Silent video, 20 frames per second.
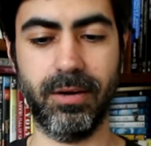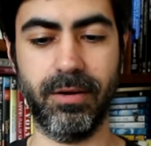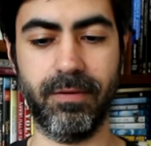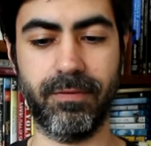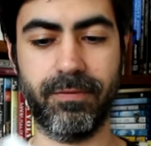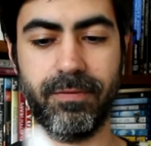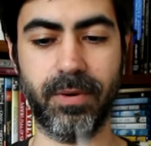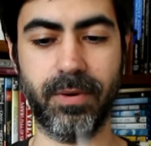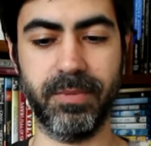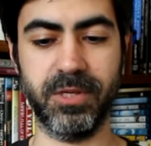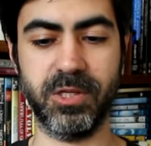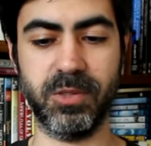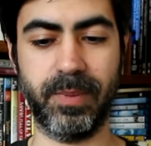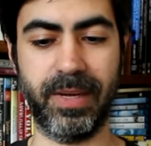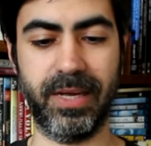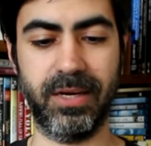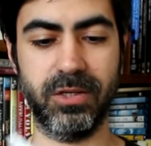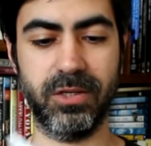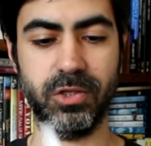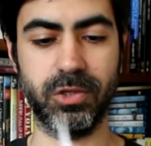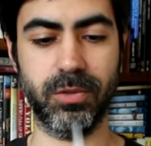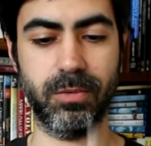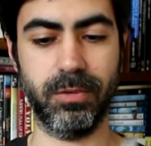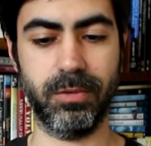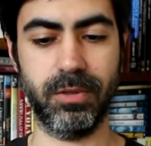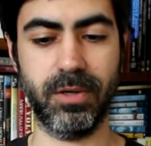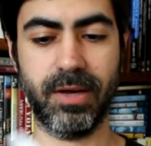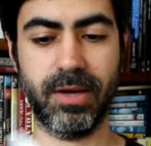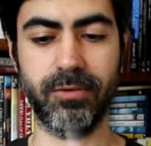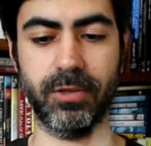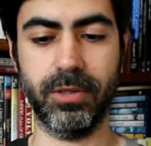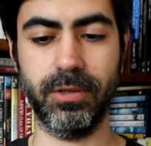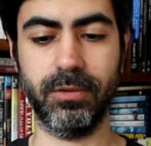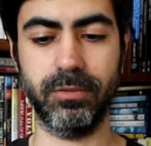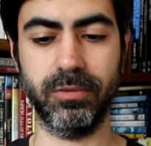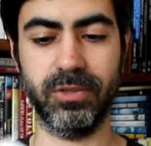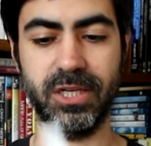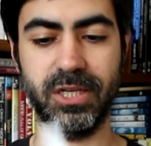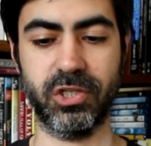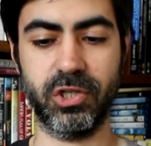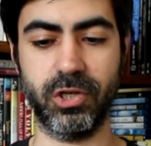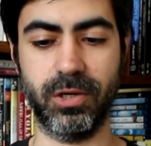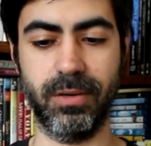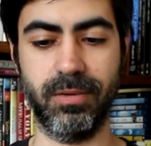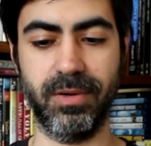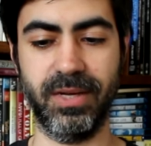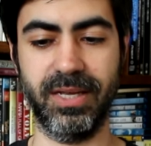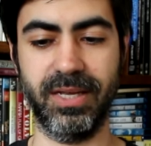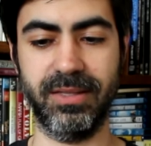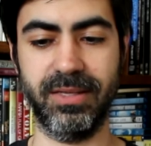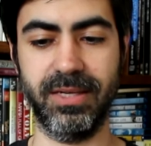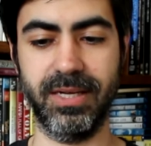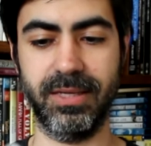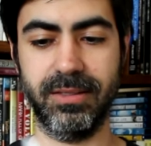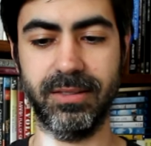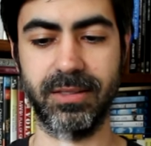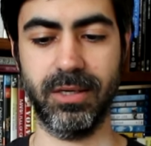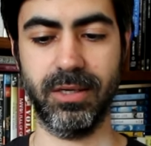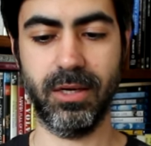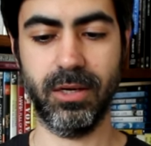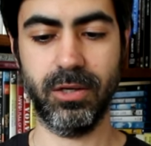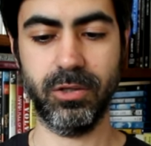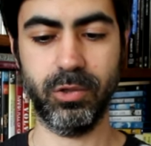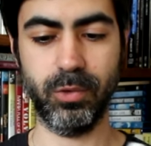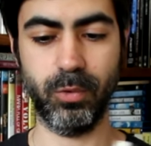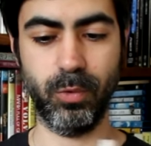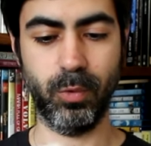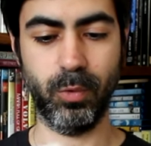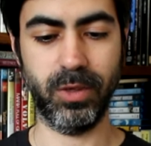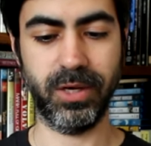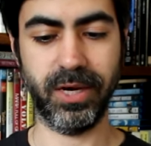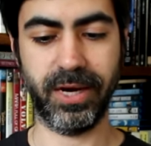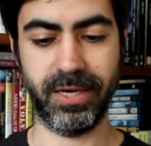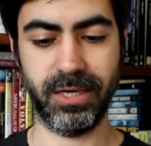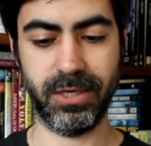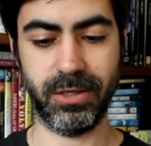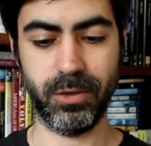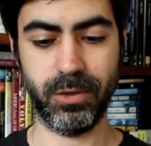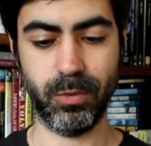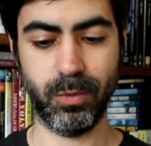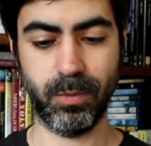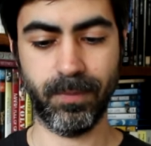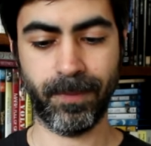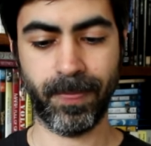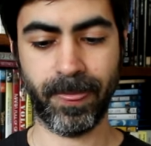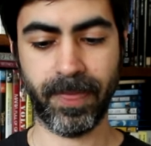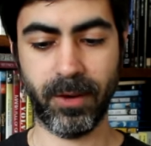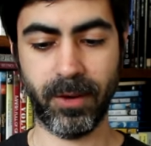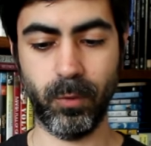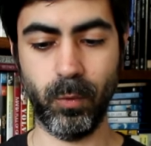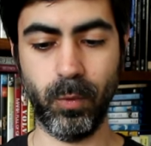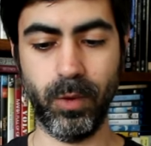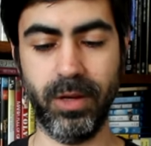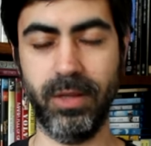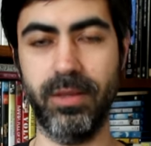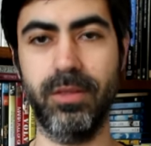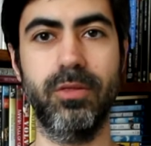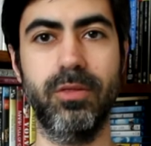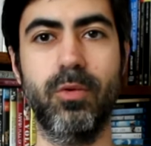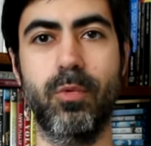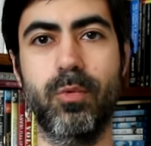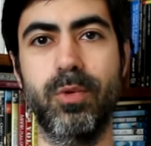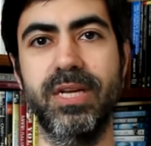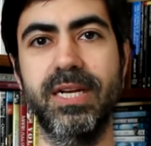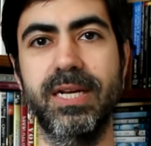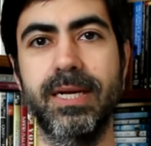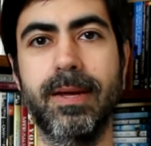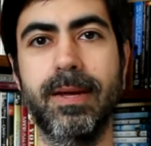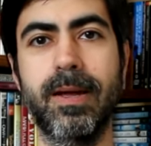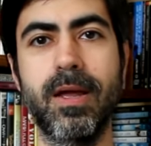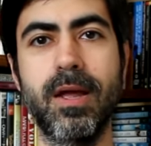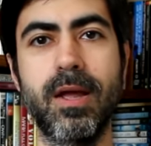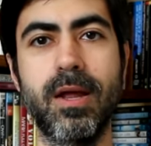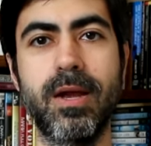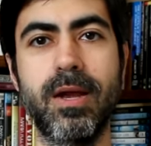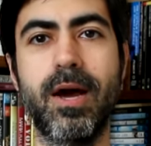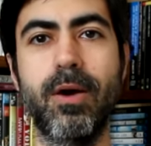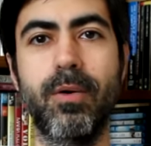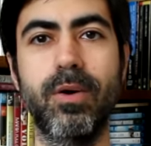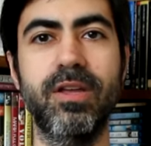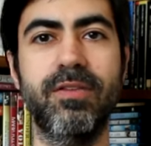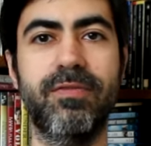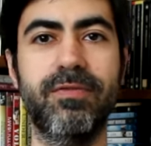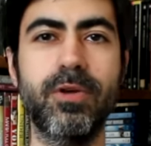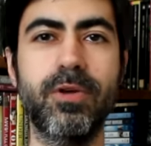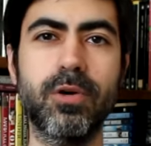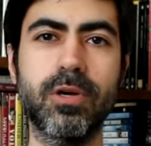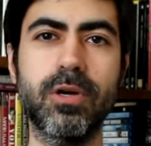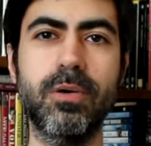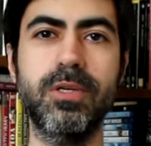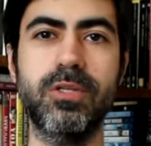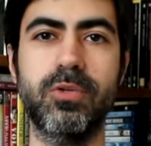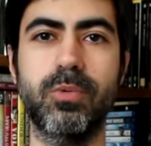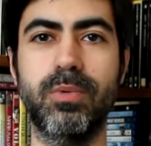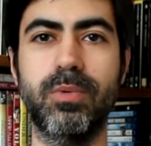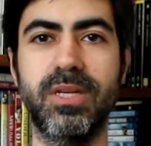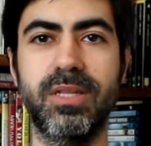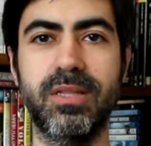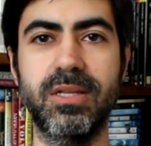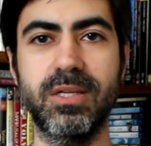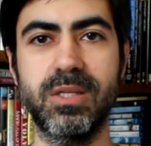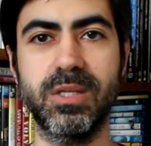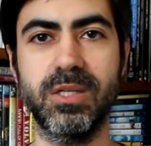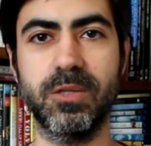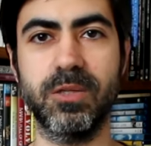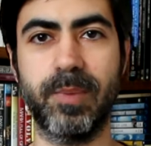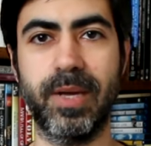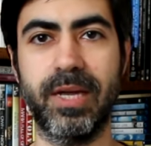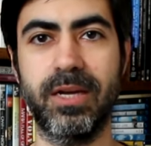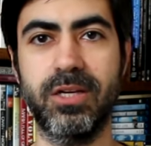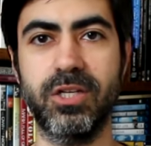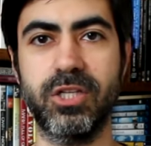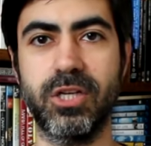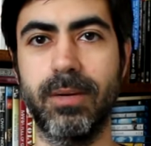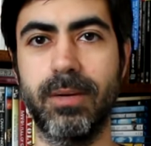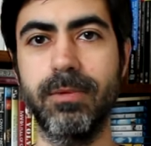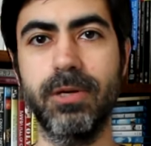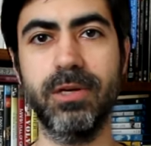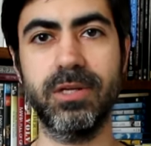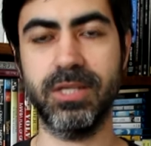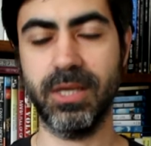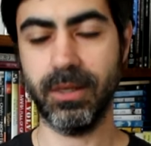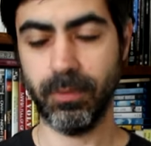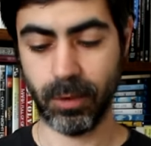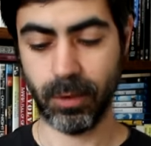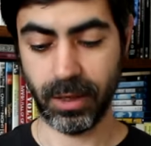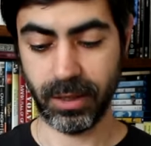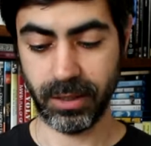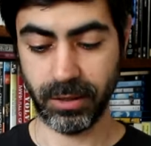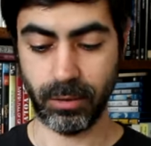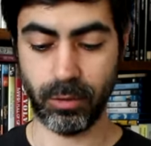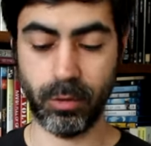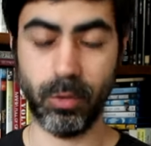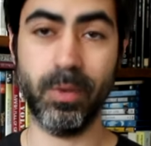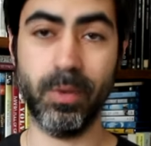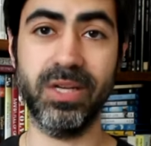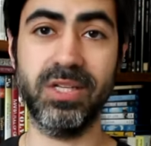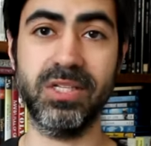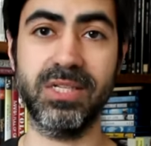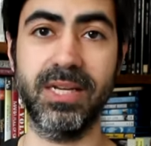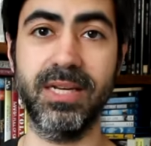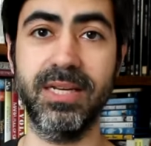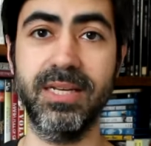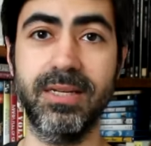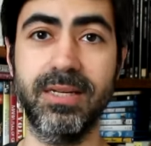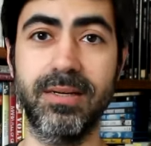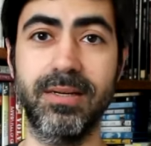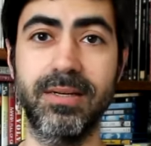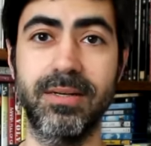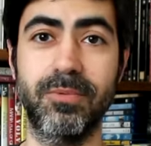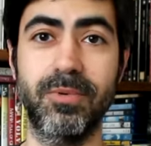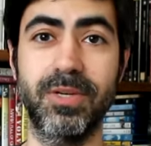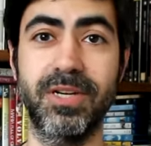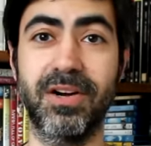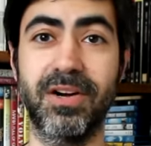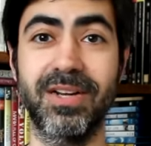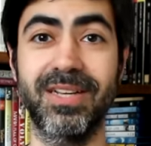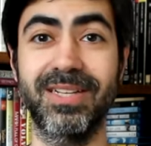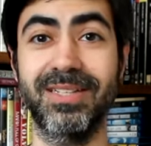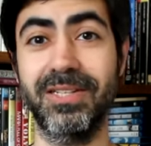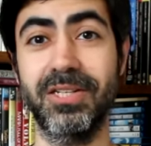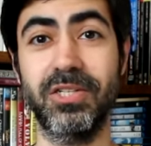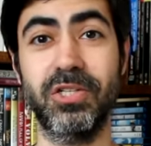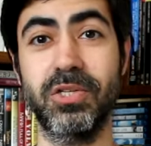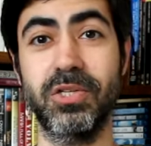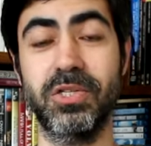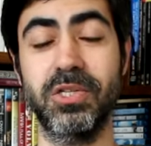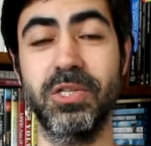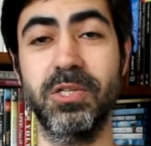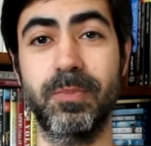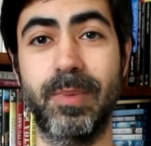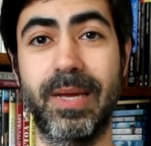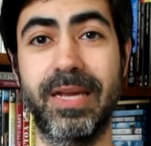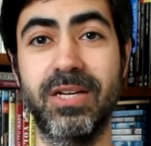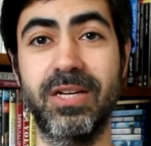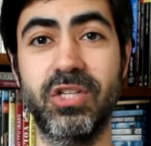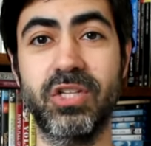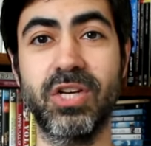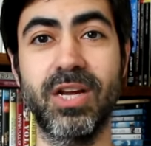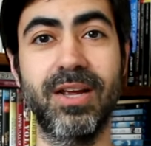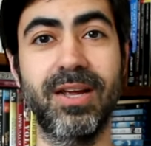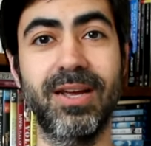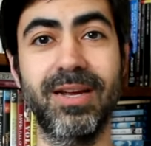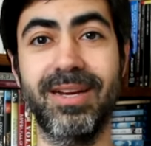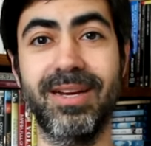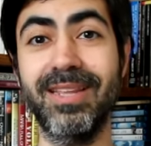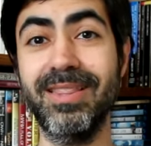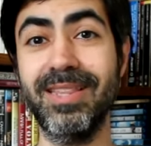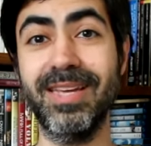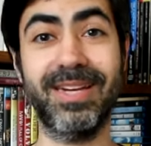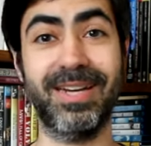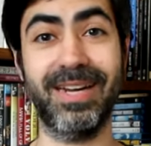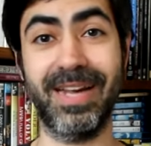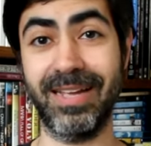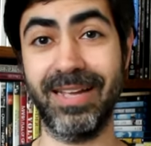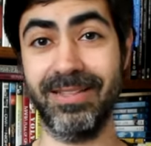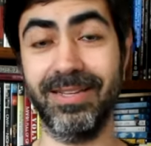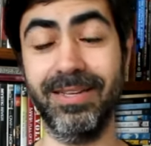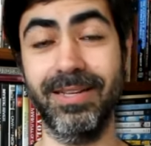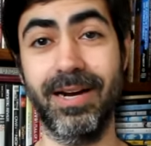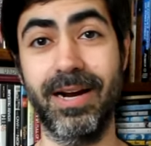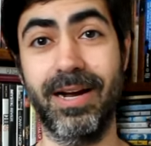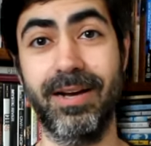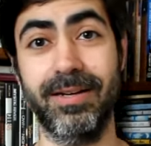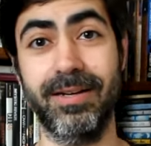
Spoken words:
from the Spanish, so you have a little dictionary at the end to guide you with the reading. Now, if you're going to read this in Spanish, I'm going to say what I always say regarding editions in Spanish. Get the Cátedra